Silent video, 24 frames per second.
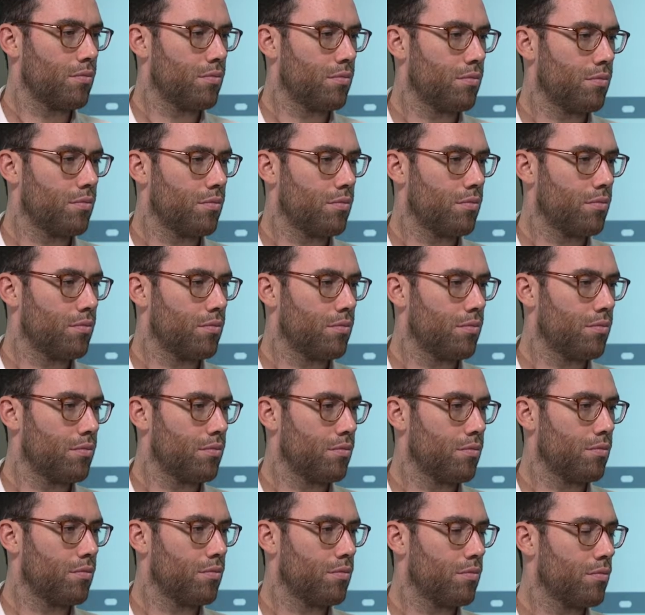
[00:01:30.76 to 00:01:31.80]

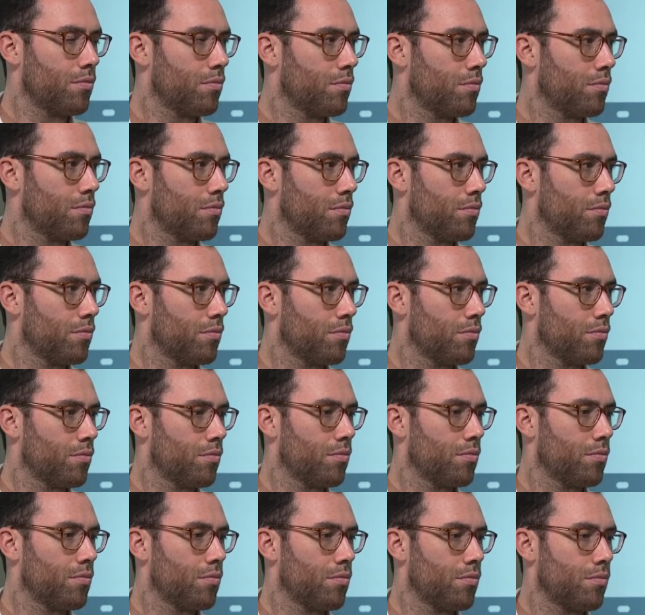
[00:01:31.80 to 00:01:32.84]

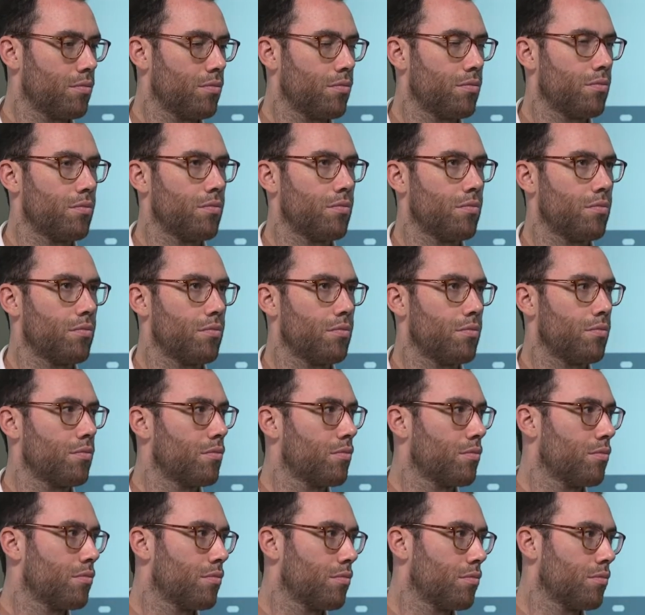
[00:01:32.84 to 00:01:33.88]

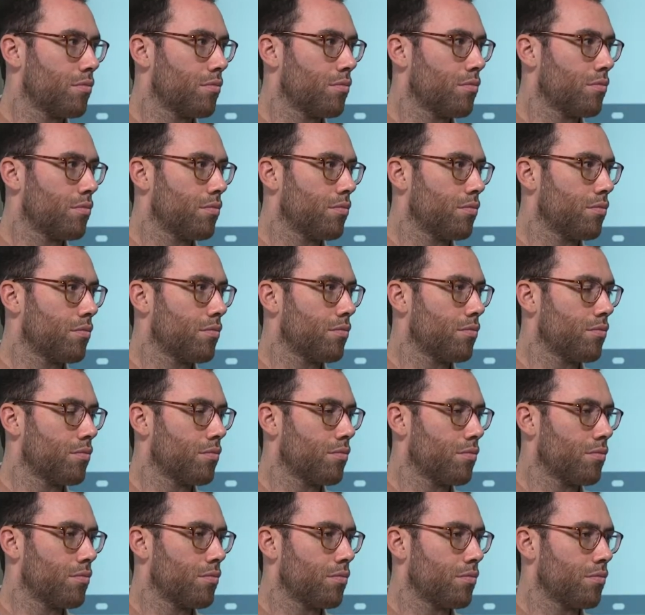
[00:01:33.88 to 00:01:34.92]

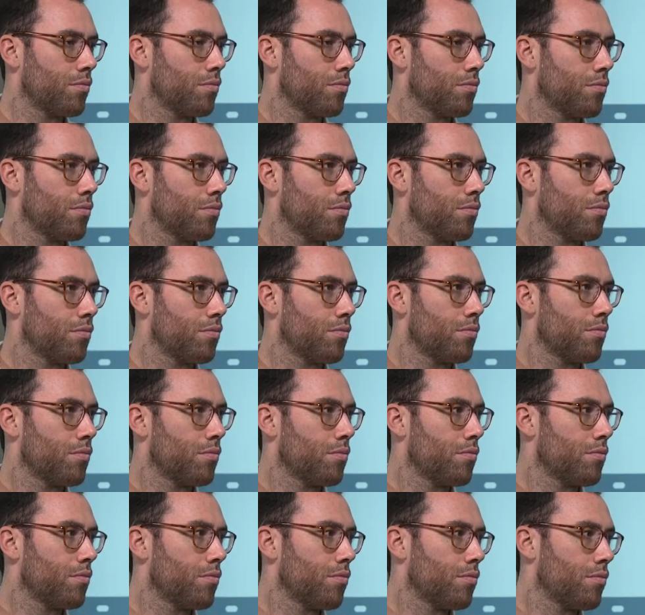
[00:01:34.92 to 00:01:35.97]

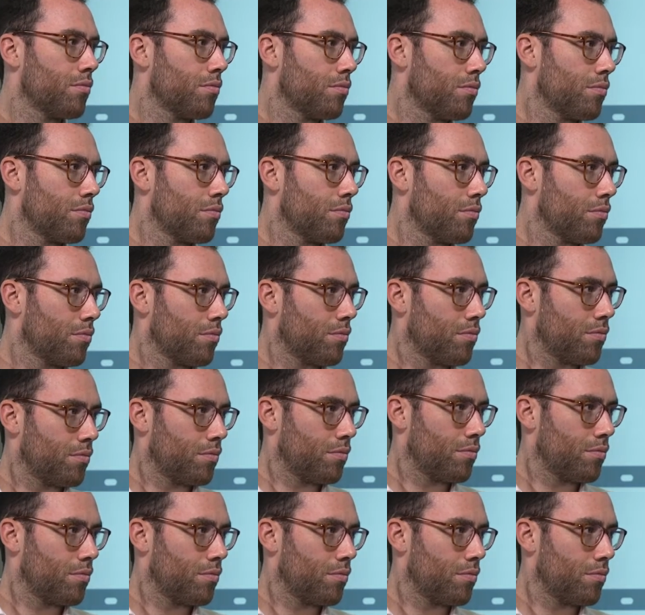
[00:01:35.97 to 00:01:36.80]
(not speaking)